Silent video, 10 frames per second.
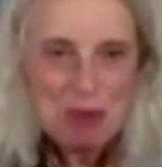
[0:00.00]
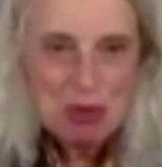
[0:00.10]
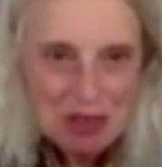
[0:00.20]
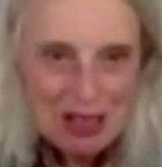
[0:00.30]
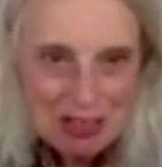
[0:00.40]
an
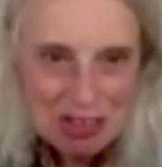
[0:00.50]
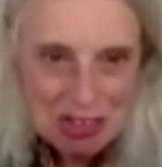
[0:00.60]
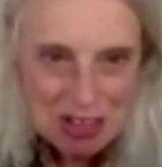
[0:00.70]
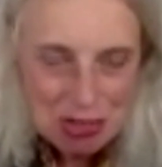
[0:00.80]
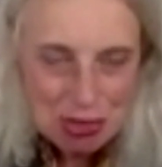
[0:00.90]

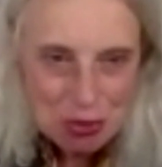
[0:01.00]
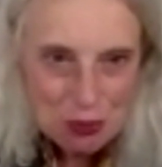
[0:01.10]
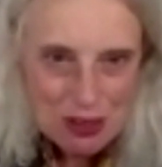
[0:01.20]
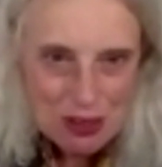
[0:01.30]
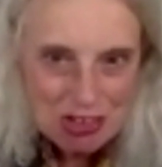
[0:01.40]
existential
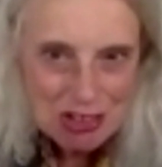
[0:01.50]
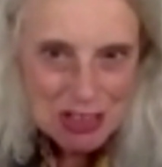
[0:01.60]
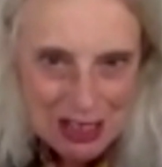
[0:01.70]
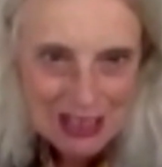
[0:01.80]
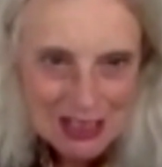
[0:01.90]
crisis
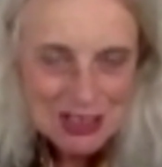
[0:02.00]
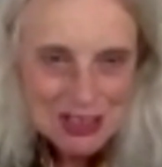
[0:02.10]
is.